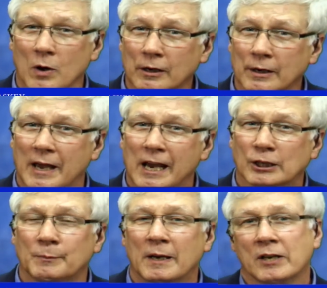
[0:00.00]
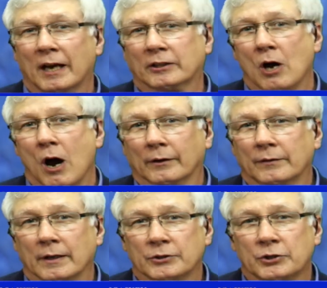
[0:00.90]
Welcome to HP Tech
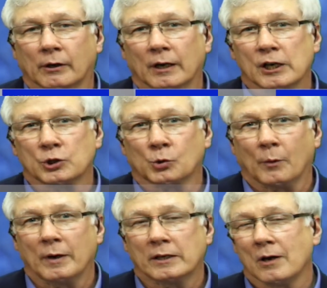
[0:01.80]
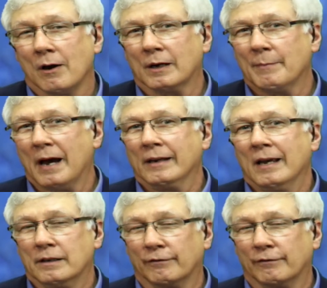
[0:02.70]
Talk, the series where we talk about